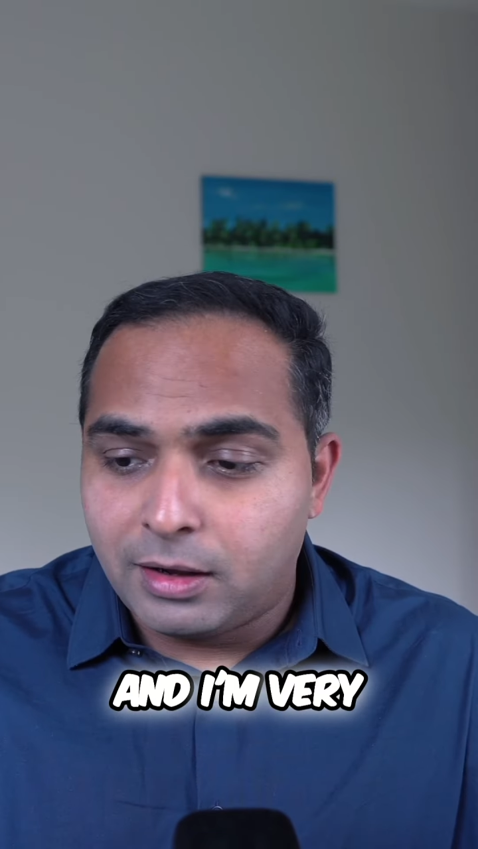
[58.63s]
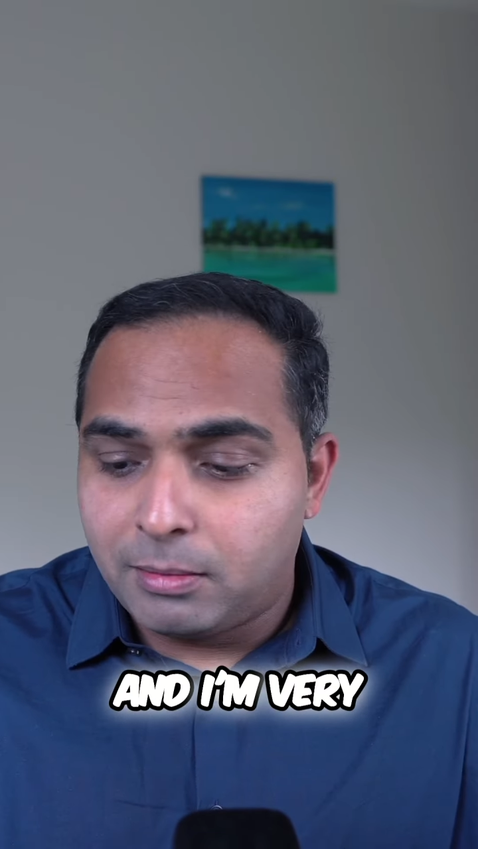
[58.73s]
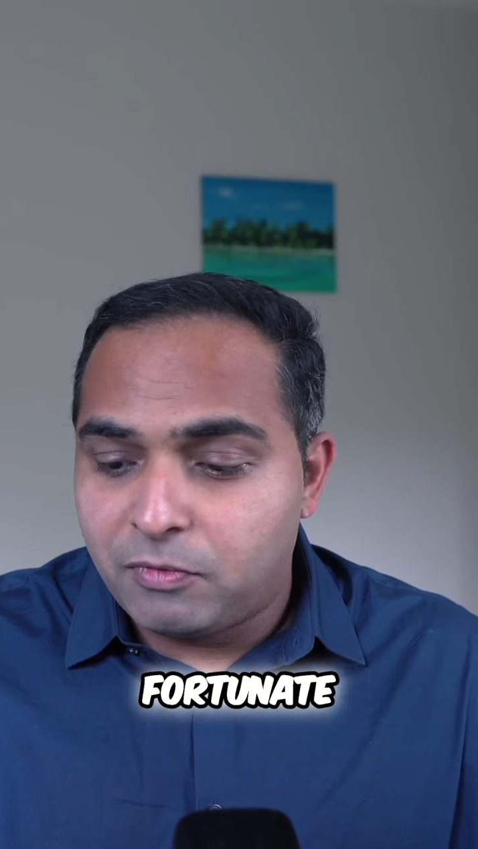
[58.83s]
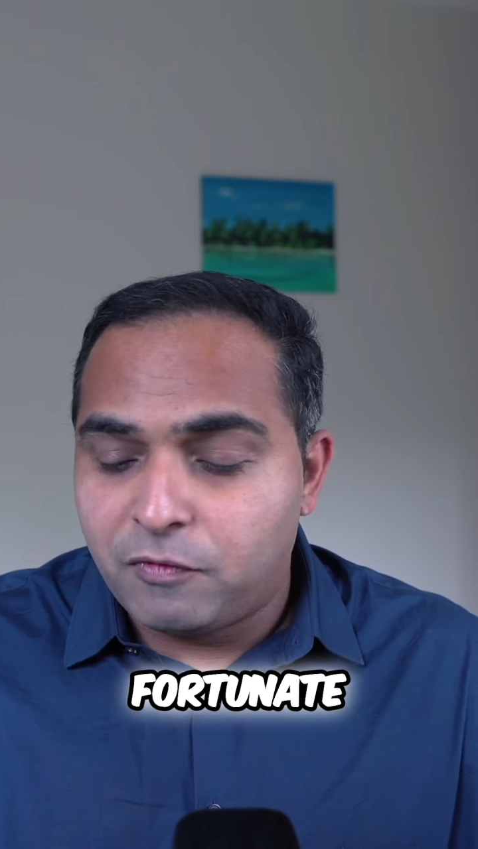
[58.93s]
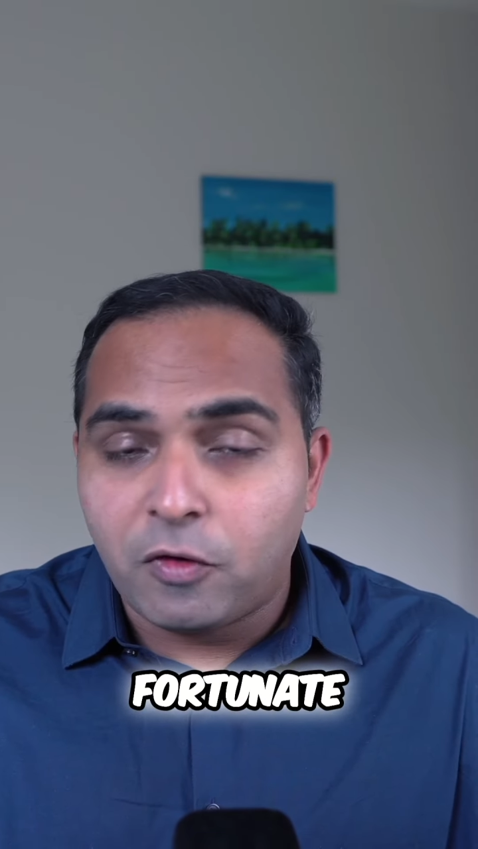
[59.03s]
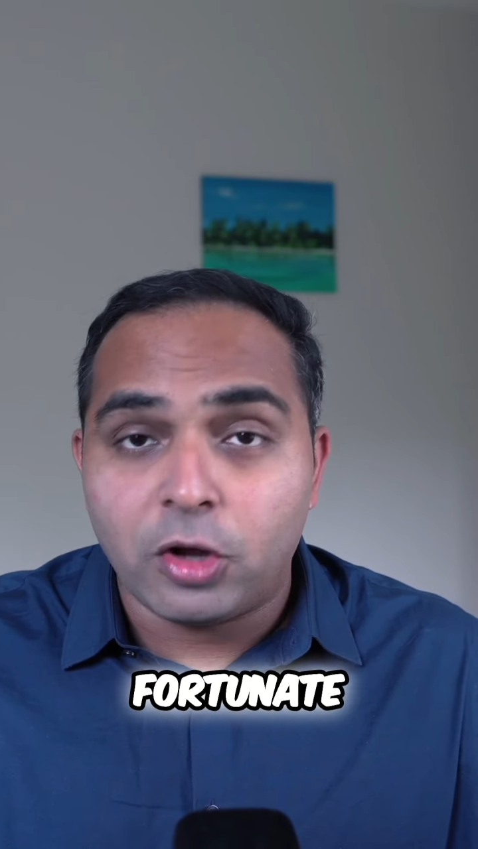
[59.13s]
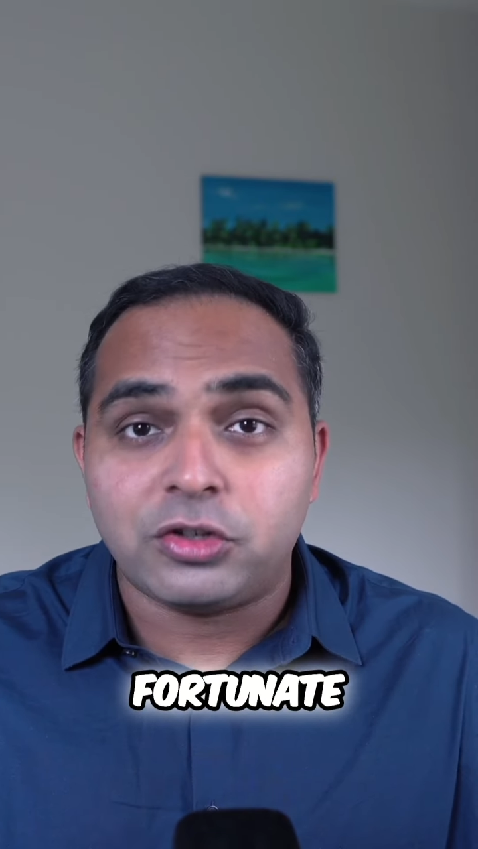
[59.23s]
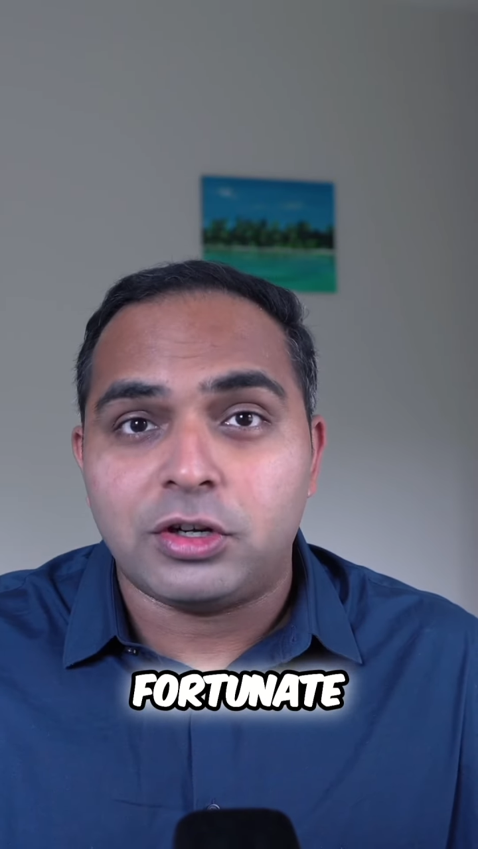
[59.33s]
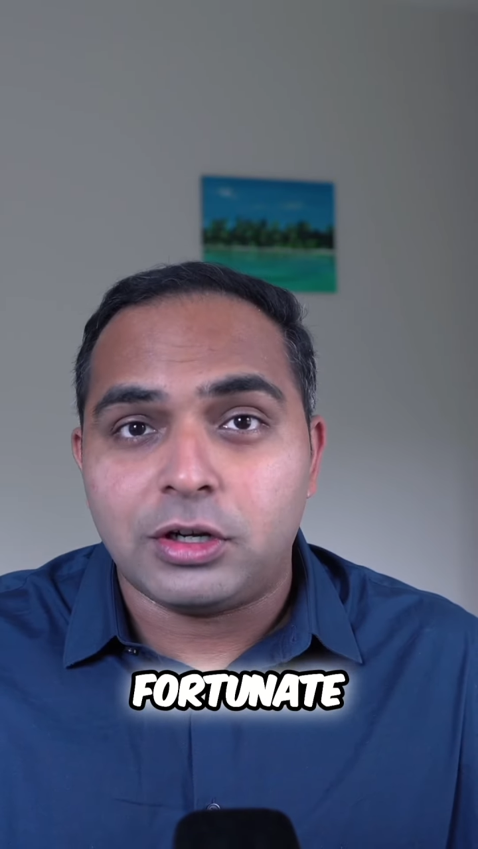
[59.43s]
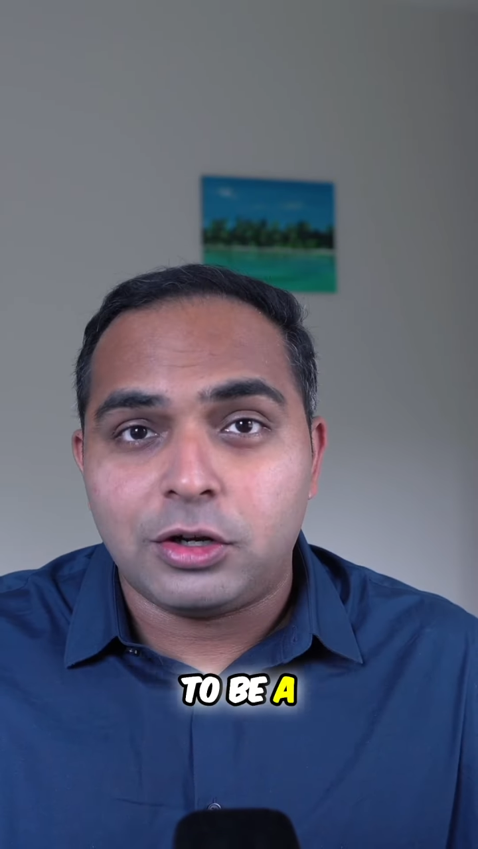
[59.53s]

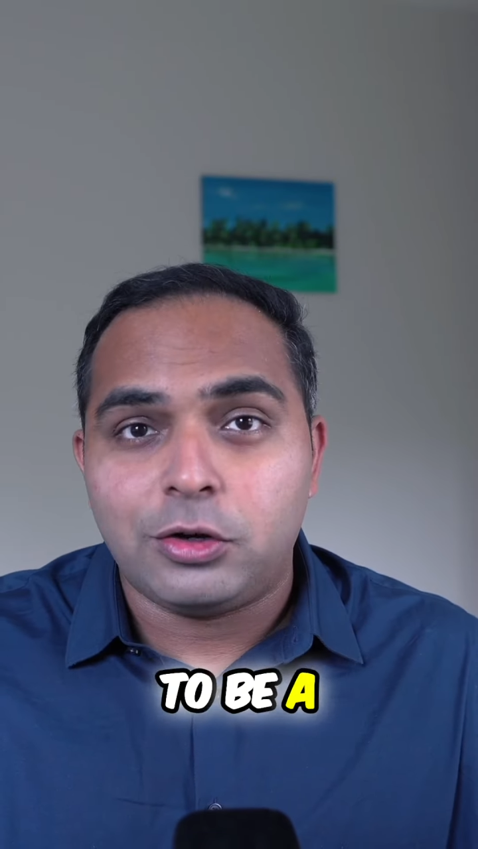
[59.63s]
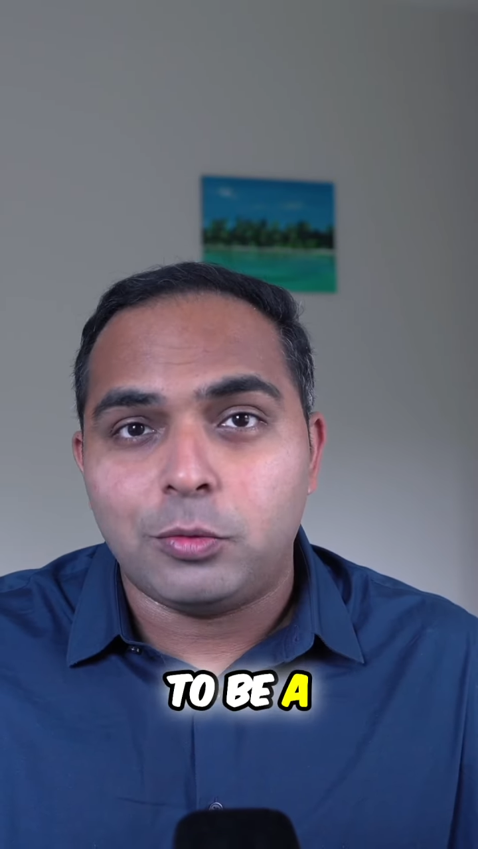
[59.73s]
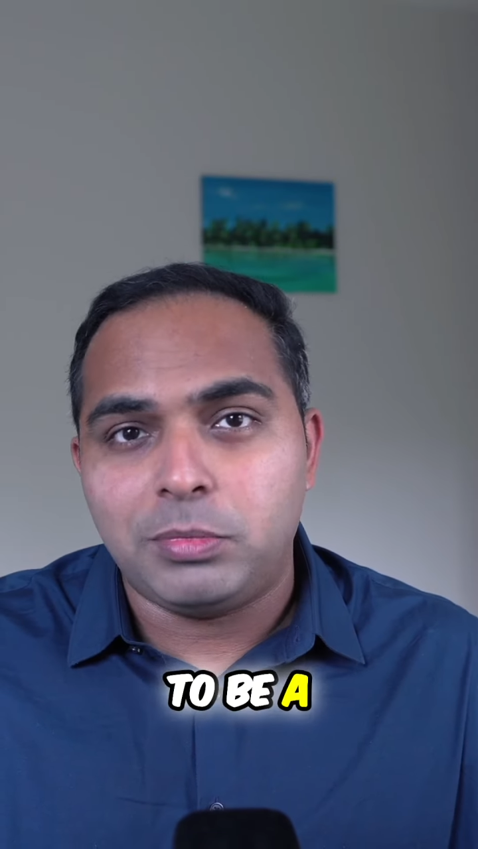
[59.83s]
fortunate to be a